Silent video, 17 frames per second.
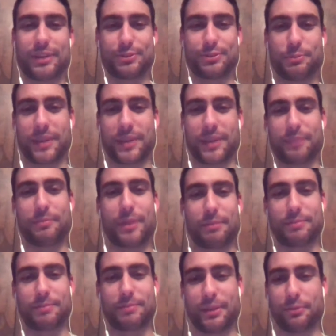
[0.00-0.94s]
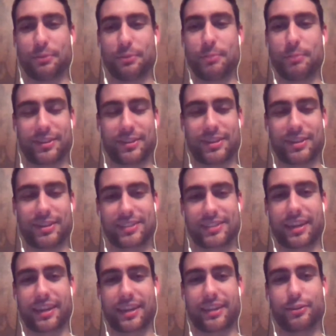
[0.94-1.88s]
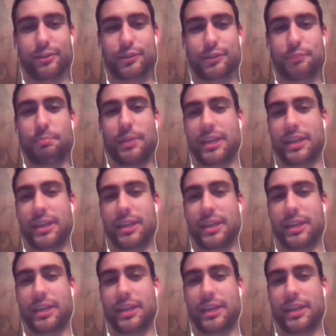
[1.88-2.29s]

will pick him up and he will be their next head coach.